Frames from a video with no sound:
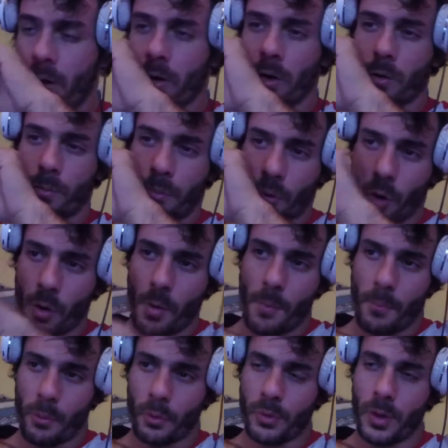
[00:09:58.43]
Go and
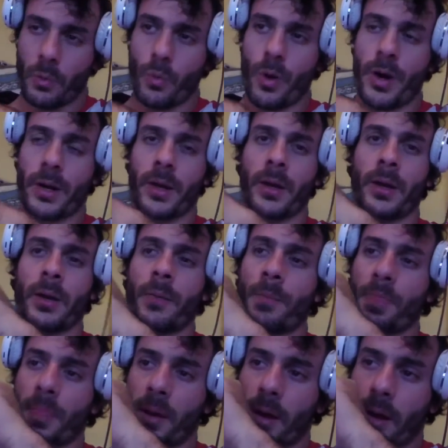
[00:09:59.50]
put the work in.
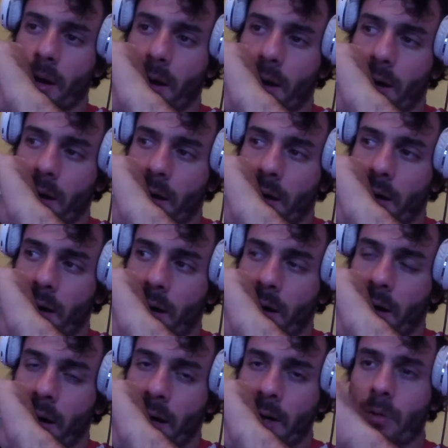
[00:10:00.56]

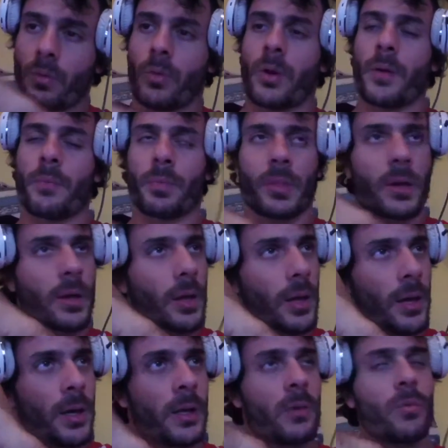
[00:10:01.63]

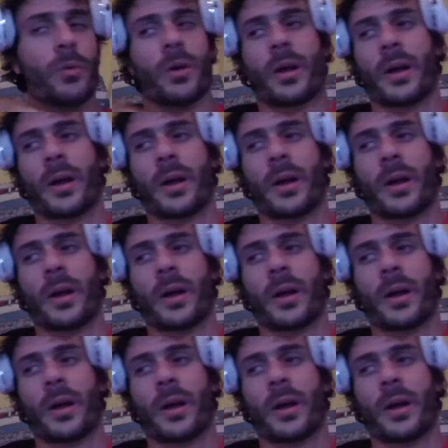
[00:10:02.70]
and it will